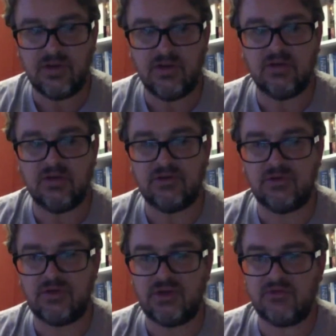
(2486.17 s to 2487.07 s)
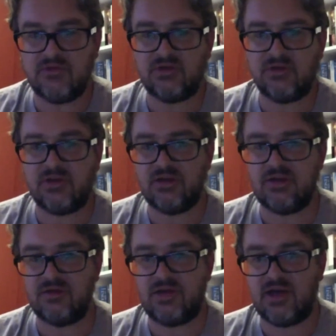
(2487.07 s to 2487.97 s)
So what are these fishermen going to do
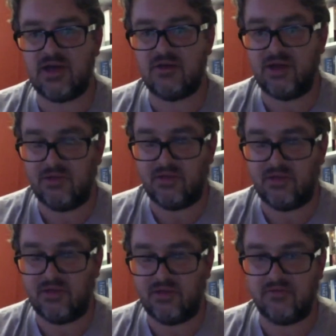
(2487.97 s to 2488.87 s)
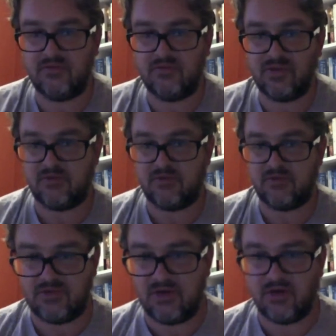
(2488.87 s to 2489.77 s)
now that they've got the kind of the green
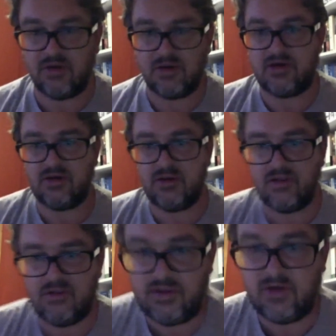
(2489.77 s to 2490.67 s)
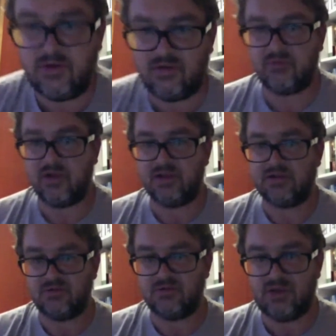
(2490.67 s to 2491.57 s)
light? They're not going to wait 2
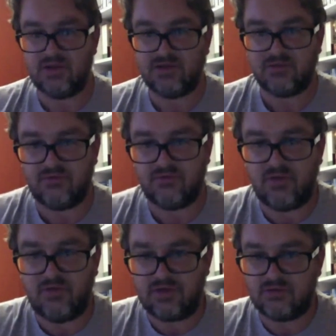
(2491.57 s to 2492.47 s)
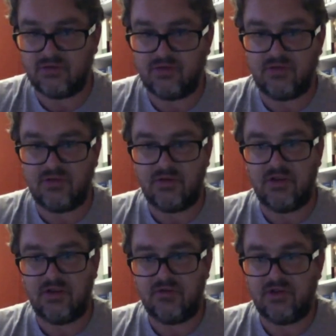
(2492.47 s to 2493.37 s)
years or 5 years or whatever. They're
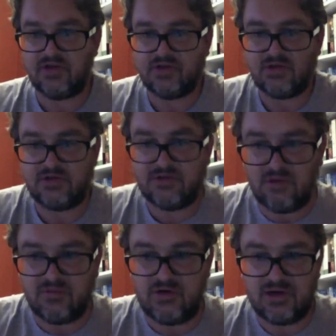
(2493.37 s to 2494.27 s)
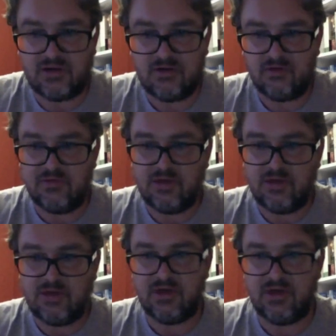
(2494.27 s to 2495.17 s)
just going to start breaking the law immediately,
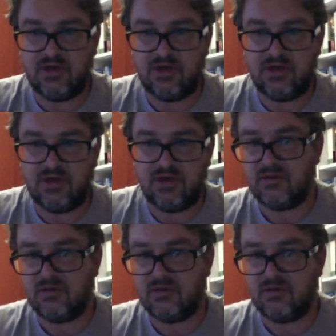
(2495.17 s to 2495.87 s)
in my opinion.